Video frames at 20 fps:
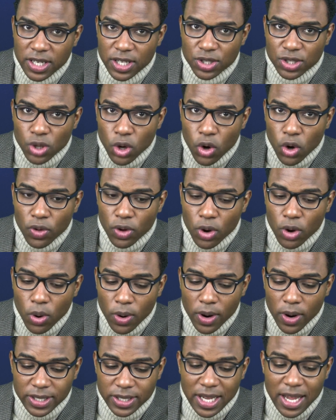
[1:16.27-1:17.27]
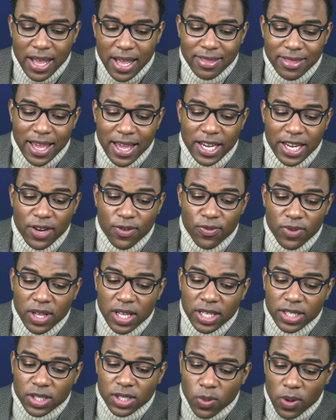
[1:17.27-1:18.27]
and he's told the courts that he
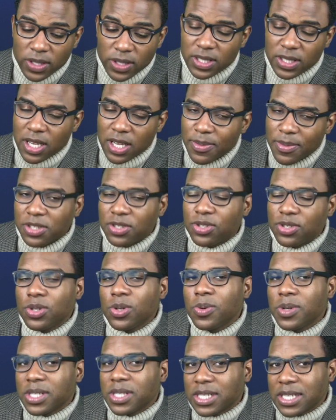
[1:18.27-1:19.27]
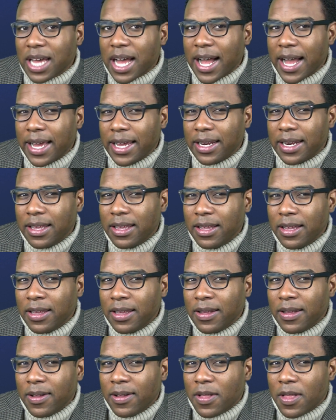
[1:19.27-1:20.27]
really just wants to commit suicide
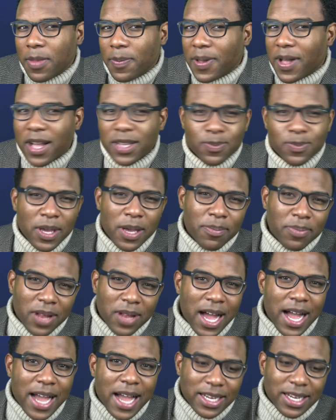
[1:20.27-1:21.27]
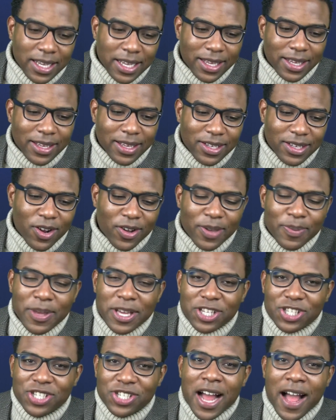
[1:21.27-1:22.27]
because being blind,
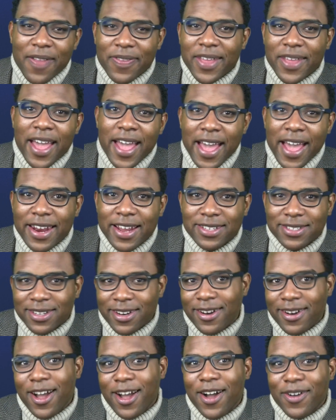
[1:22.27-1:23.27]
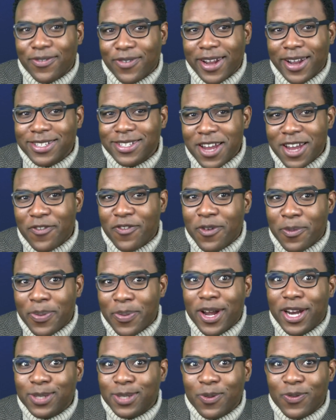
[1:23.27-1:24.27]
being shot in the head isn't enough, right? It's enough of a
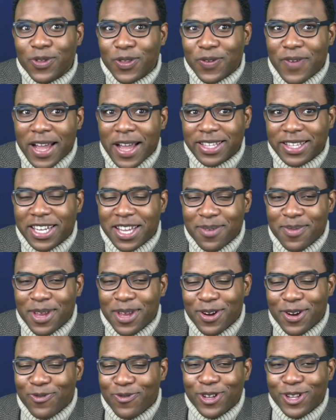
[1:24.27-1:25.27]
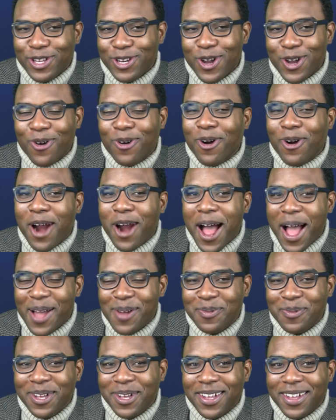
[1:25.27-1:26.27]
punishment for the fact that he committed really no
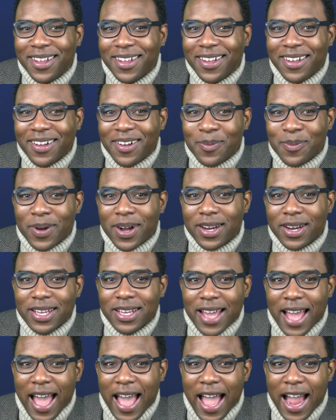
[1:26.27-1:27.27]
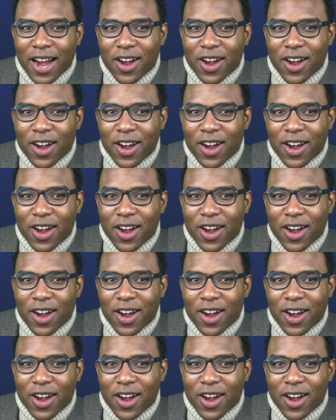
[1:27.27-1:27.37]
crime. But he